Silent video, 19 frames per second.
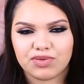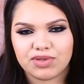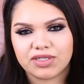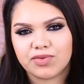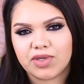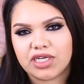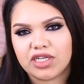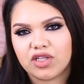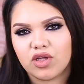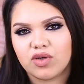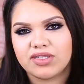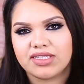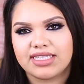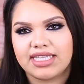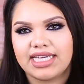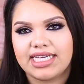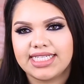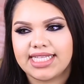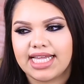this was one of those
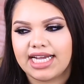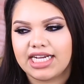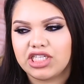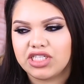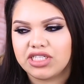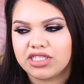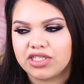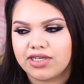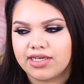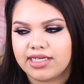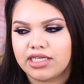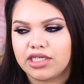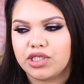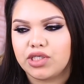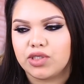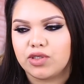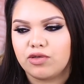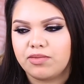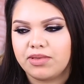things that I just
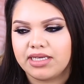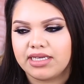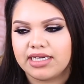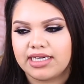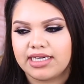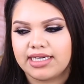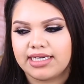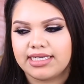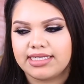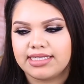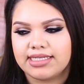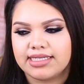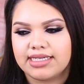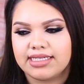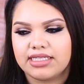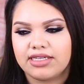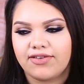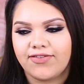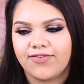couldn't do because
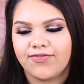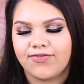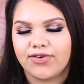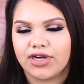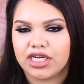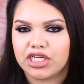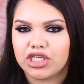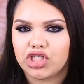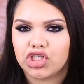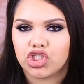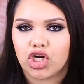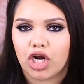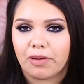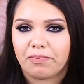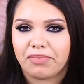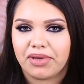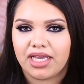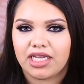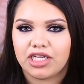it's a freaking
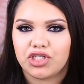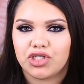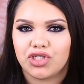Sharpie